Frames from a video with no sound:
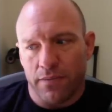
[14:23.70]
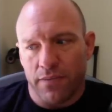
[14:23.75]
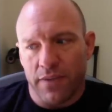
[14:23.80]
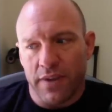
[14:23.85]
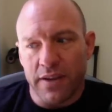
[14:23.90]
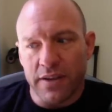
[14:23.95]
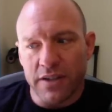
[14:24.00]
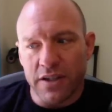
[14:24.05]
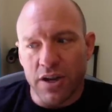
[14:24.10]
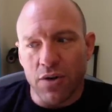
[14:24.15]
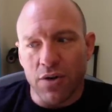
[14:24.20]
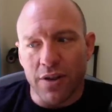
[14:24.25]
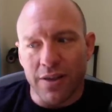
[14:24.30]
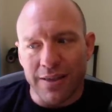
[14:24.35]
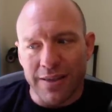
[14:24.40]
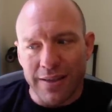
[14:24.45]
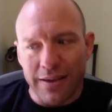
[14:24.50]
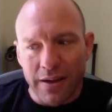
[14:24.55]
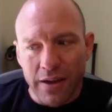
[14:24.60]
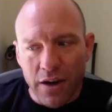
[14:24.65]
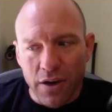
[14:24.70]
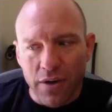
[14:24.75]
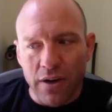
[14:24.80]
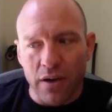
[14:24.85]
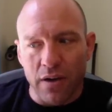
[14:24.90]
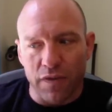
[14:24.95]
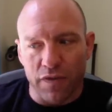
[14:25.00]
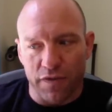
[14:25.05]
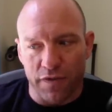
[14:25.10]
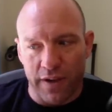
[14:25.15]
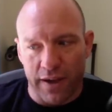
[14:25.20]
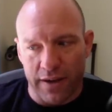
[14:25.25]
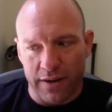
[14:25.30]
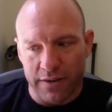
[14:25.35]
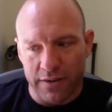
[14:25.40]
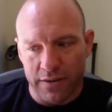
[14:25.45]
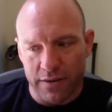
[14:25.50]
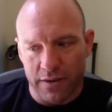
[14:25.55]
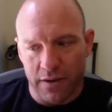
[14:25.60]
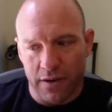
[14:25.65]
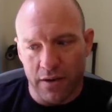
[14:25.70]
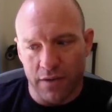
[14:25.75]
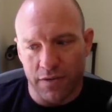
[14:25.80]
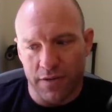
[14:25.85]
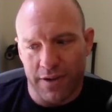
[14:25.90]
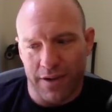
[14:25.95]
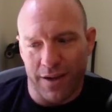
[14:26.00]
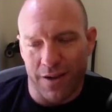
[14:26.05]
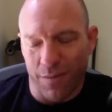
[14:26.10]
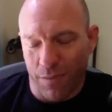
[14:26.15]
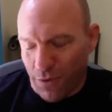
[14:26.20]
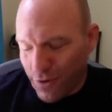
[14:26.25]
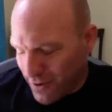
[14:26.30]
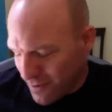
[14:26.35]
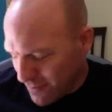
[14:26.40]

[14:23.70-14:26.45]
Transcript: there a lingering effect of Cowboy,